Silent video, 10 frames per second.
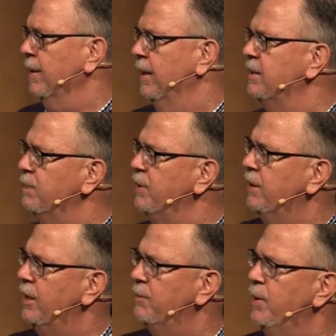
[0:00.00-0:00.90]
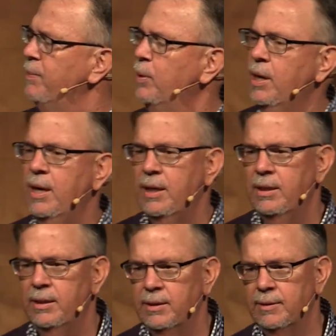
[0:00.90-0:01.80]
Is it being led by pride?
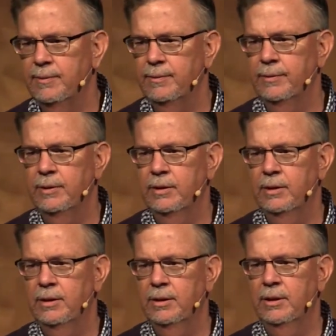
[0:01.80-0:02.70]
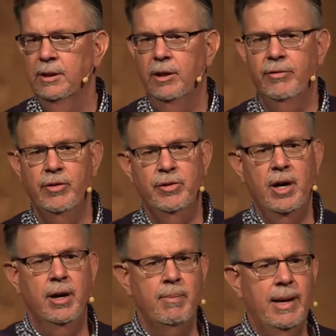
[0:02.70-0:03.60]
Or have you
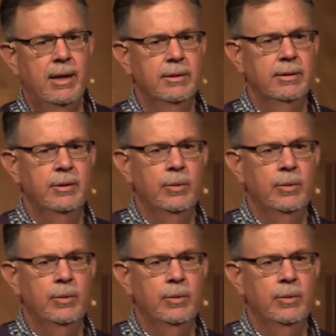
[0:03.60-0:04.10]
thought about the